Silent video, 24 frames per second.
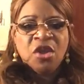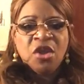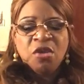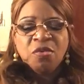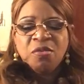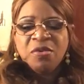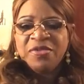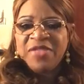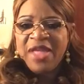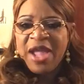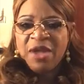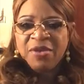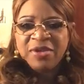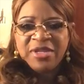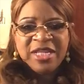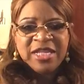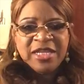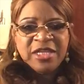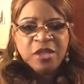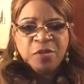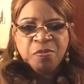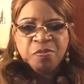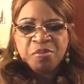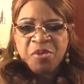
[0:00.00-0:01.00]
without
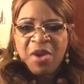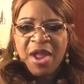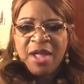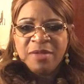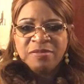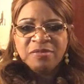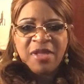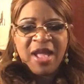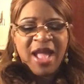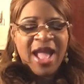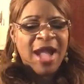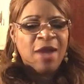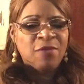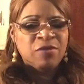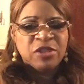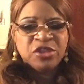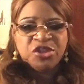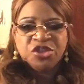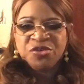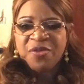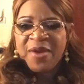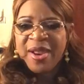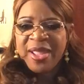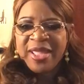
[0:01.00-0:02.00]
any problem. I will
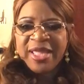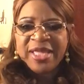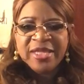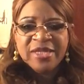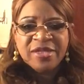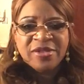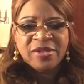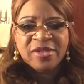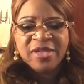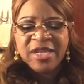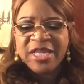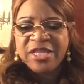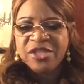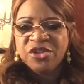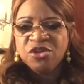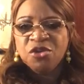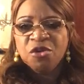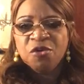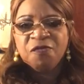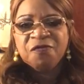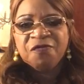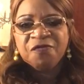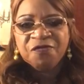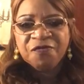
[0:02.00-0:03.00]
triangulate
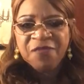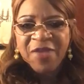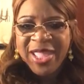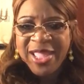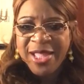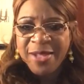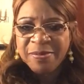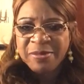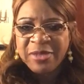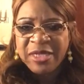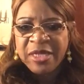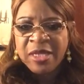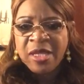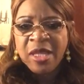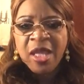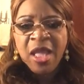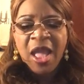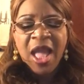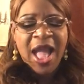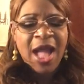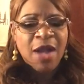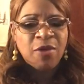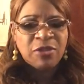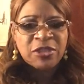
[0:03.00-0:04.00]
your family.
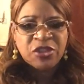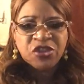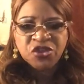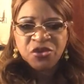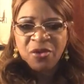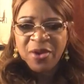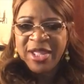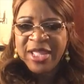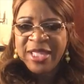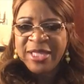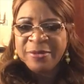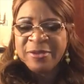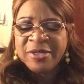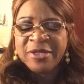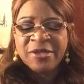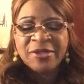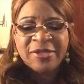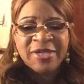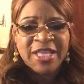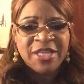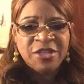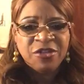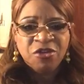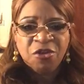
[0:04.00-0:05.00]
I will
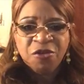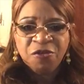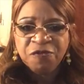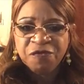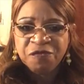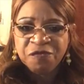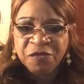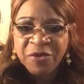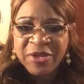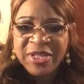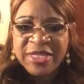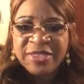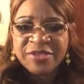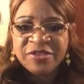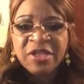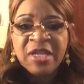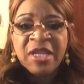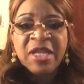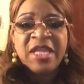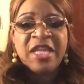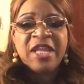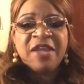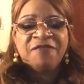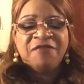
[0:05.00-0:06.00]
triangulate your friends.
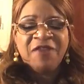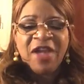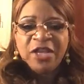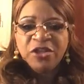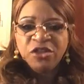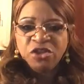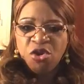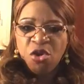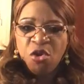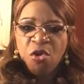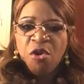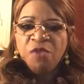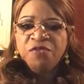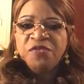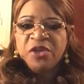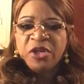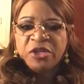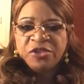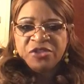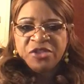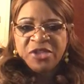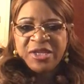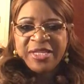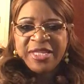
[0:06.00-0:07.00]
If I know
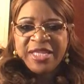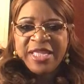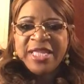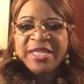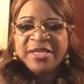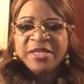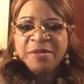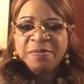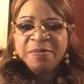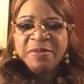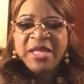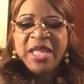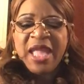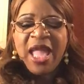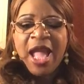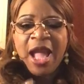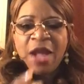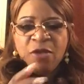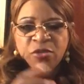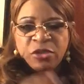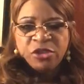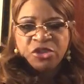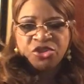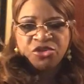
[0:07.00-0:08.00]
there's an enemy,
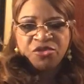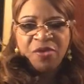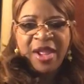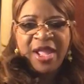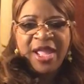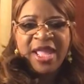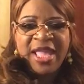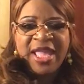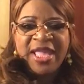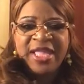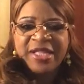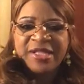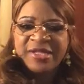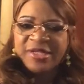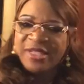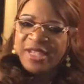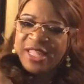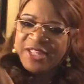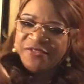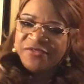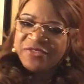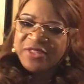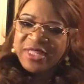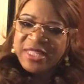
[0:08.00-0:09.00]
I will
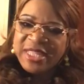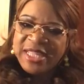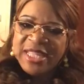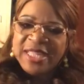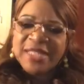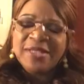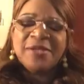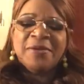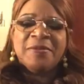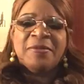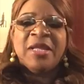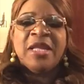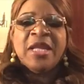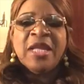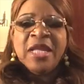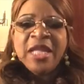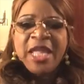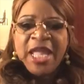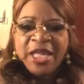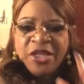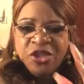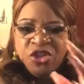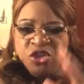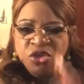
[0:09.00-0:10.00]
triangulate the enemy
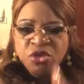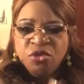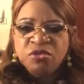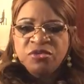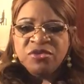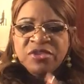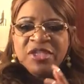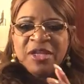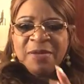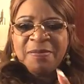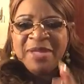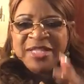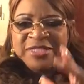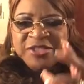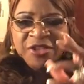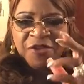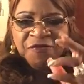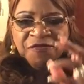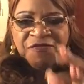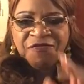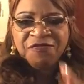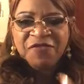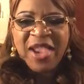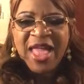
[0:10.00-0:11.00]
and use them as
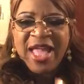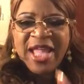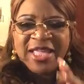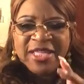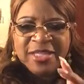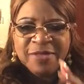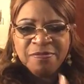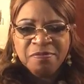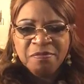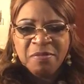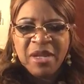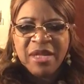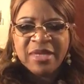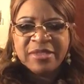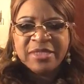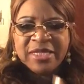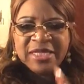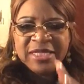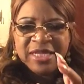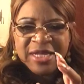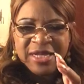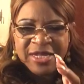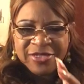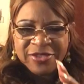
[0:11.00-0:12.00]
a fly lion
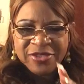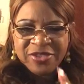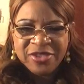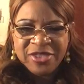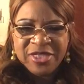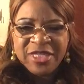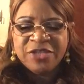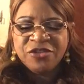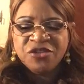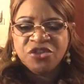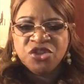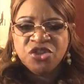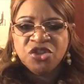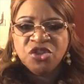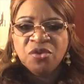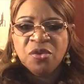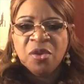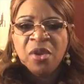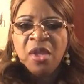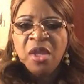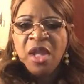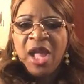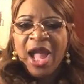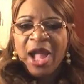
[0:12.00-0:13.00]
monkey against
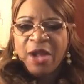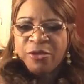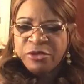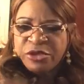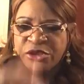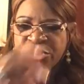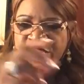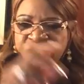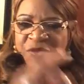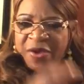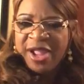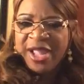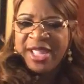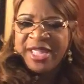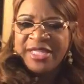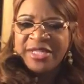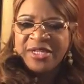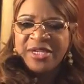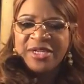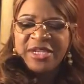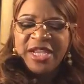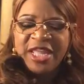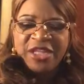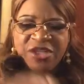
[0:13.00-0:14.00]
you. I will
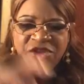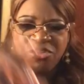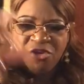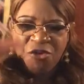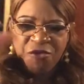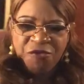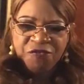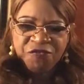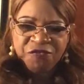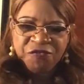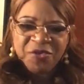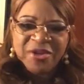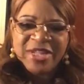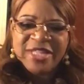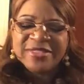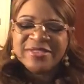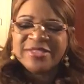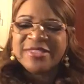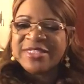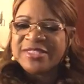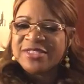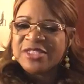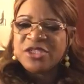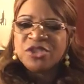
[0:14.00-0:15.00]
triangulate your
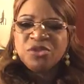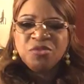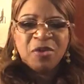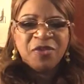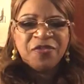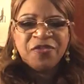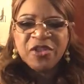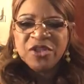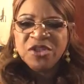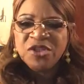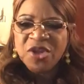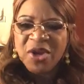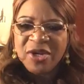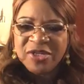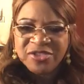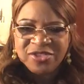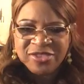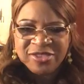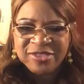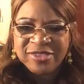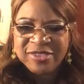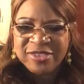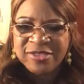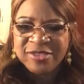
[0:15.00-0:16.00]
friends. This is what the
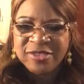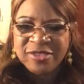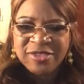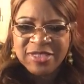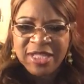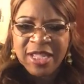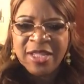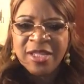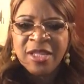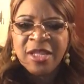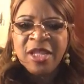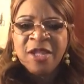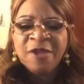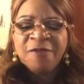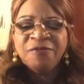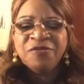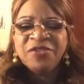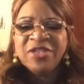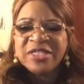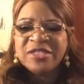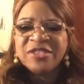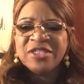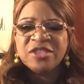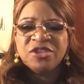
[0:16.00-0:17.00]
narcissists say.
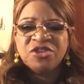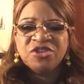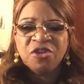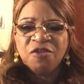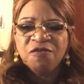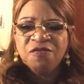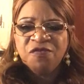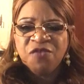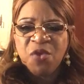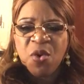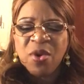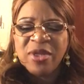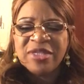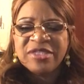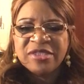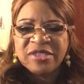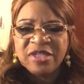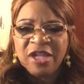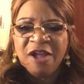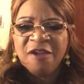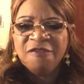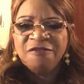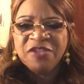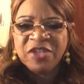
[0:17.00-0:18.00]
This is the voice
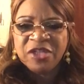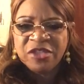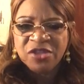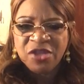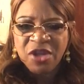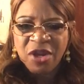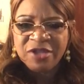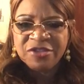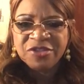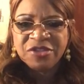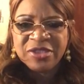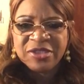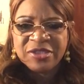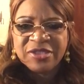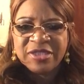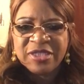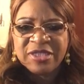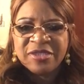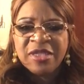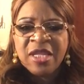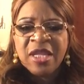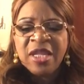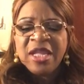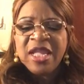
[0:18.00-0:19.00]
of the
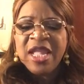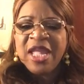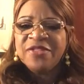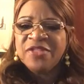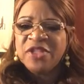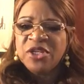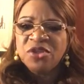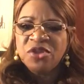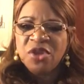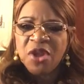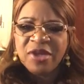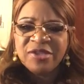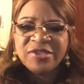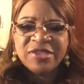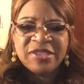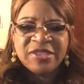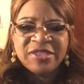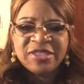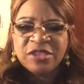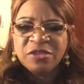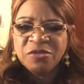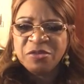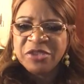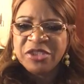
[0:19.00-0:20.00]
narcissist. And the
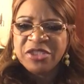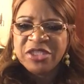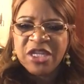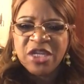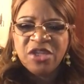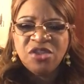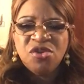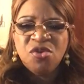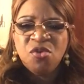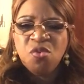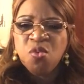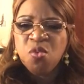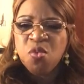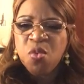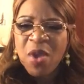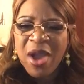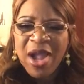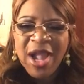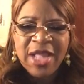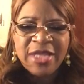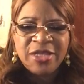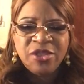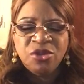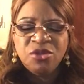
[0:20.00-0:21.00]
narcissist will tell you,
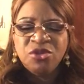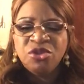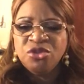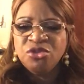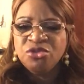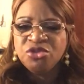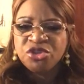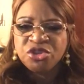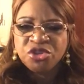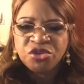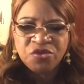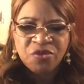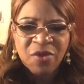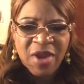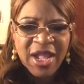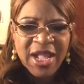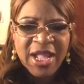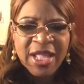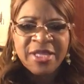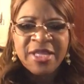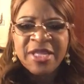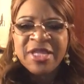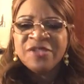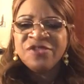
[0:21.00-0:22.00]
why do you
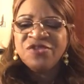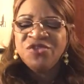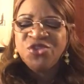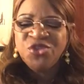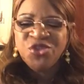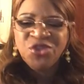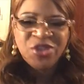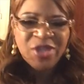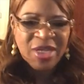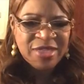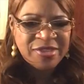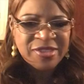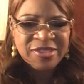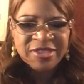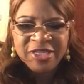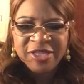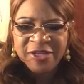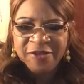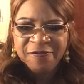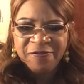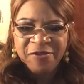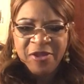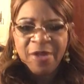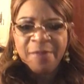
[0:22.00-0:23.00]
try? Just
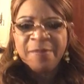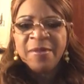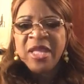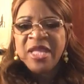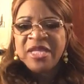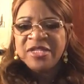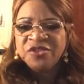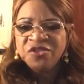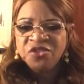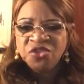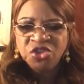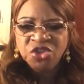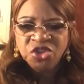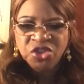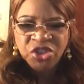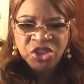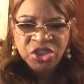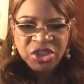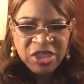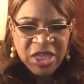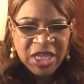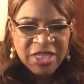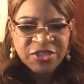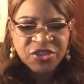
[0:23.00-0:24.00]
give up.
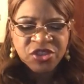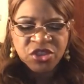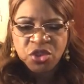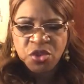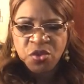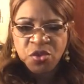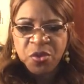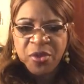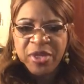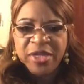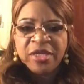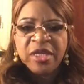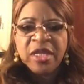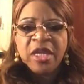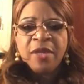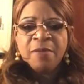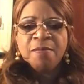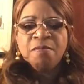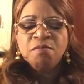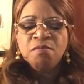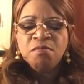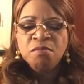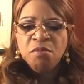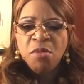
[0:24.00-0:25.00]
Just quit.
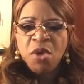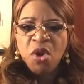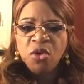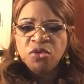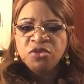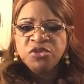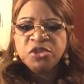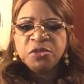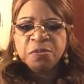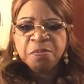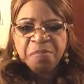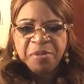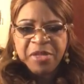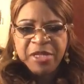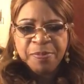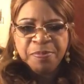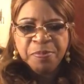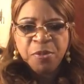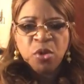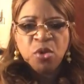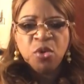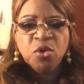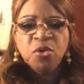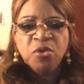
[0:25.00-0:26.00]
Most
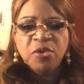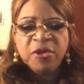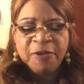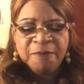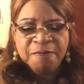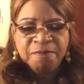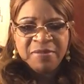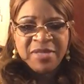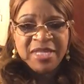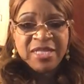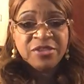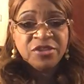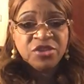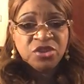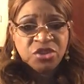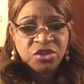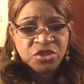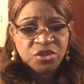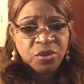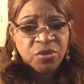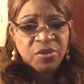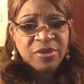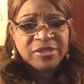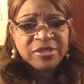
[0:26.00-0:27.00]
people who commit
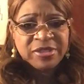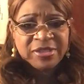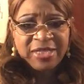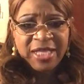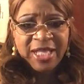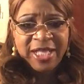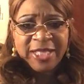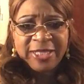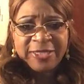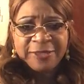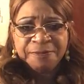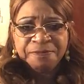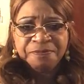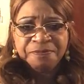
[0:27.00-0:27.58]
suicide,